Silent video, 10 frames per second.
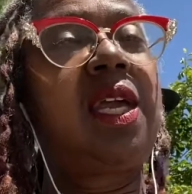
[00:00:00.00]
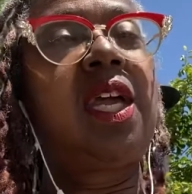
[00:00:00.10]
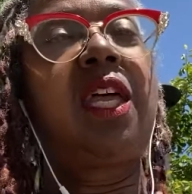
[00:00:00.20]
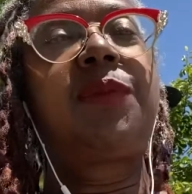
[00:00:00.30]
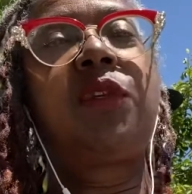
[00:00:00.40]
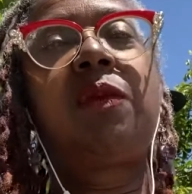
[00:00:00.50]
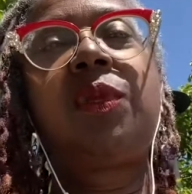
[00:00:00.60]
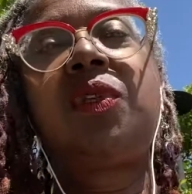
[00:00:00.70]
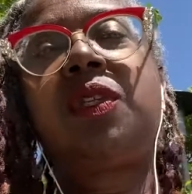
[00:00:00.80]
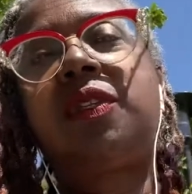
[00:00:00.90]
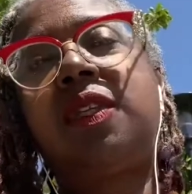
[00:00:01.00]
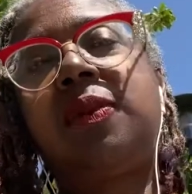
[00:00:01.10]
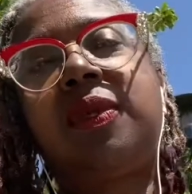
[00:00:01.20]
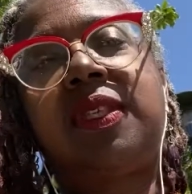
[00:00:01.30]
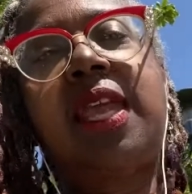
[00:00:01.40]
helps your immune
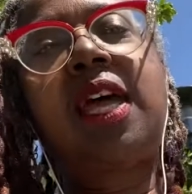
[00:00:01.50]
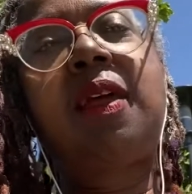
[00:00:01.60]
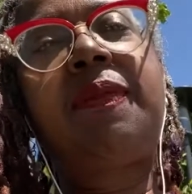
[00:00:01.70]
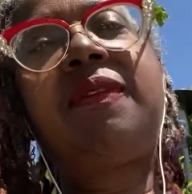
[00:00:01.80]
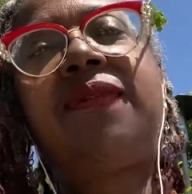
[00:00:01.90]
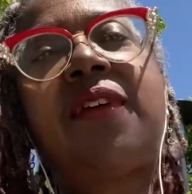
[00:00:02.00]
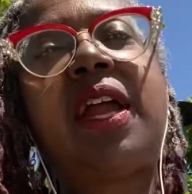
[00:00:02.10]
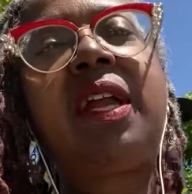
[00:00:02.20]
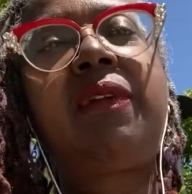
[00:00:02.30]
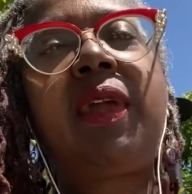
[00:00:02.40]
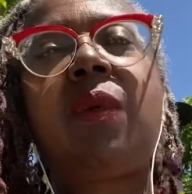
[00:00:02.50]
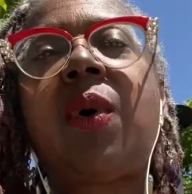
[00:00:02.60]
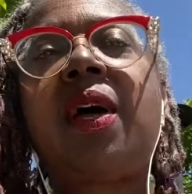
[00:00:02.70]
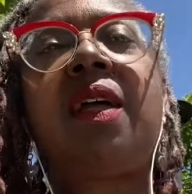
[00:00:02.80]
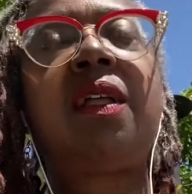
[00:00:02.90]
system stay up and firing
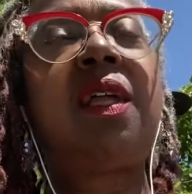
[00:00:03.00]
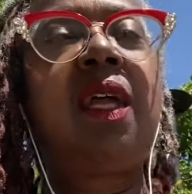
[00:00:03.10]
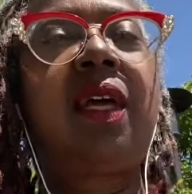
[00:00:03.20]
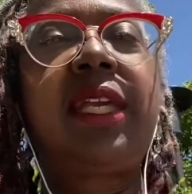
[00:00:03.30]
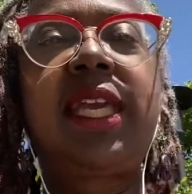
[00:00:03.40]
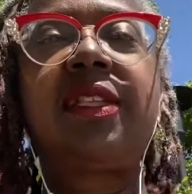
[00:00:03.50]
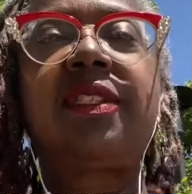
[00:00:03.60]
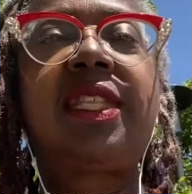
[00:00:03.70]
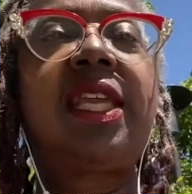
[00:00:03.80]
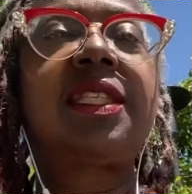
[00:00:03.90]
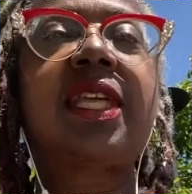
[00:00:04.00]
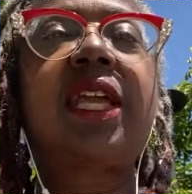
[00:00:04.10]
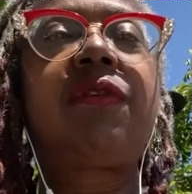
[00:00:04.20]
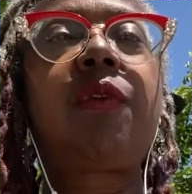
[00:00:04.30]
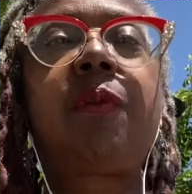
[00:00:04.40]
well against things
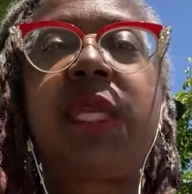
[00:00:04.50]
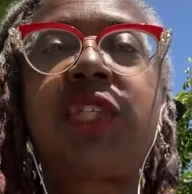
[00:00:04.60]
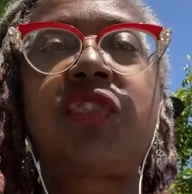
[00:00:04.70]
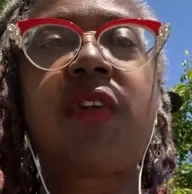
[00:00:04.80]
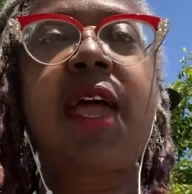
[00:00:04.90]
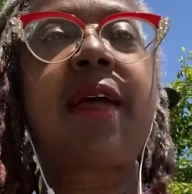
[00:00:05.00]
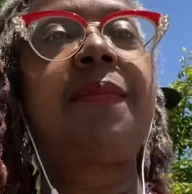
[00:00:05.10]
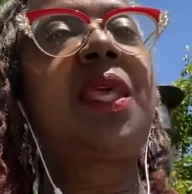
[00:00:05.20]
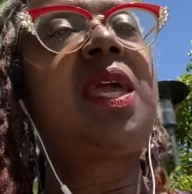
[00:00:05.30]
like Group B strep,